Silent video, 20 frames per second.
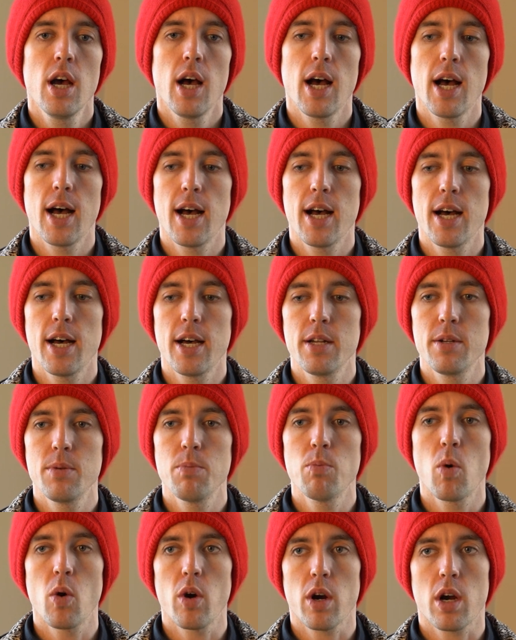and
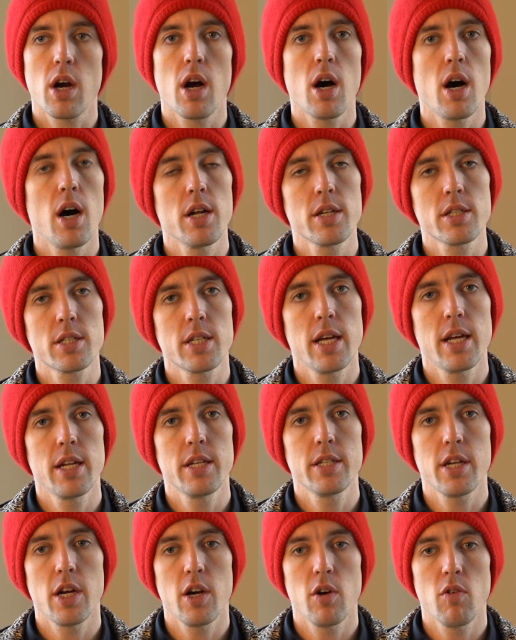more
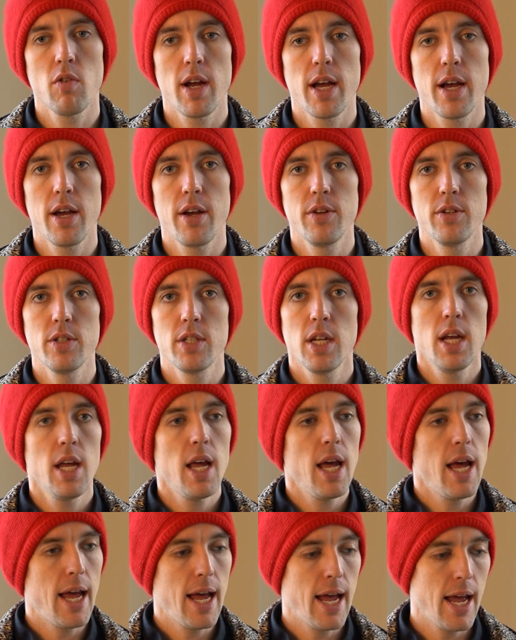content around
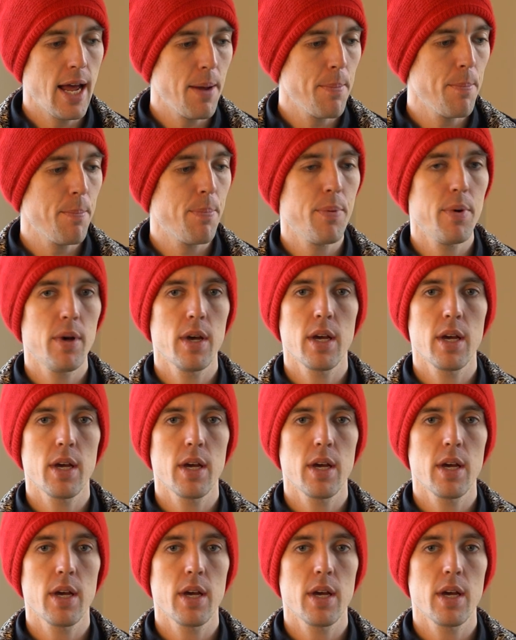hemp,